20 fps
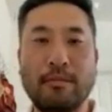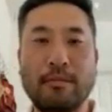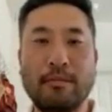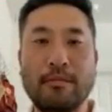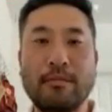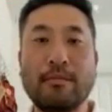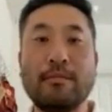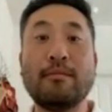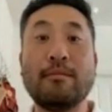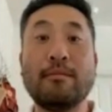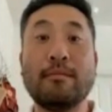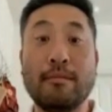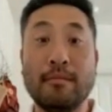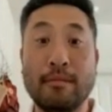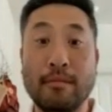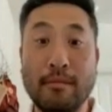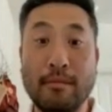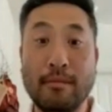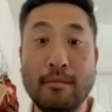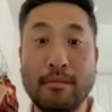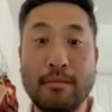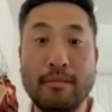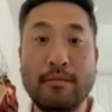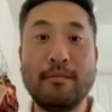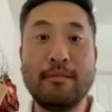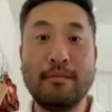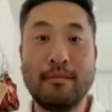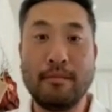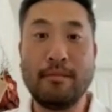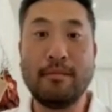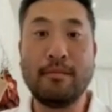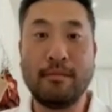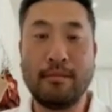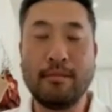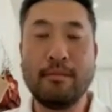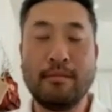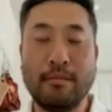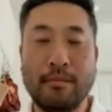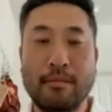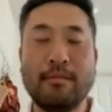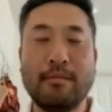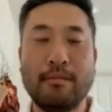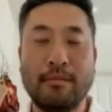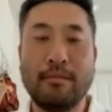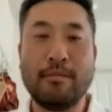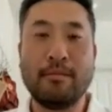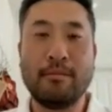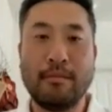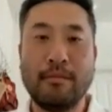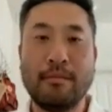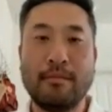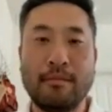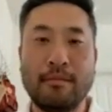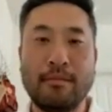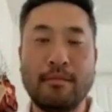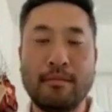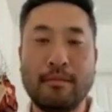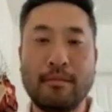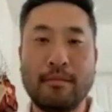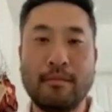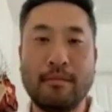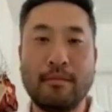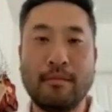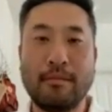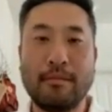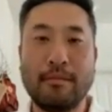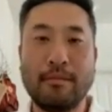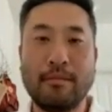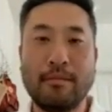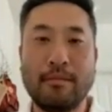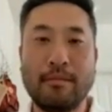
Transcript: (not speaking)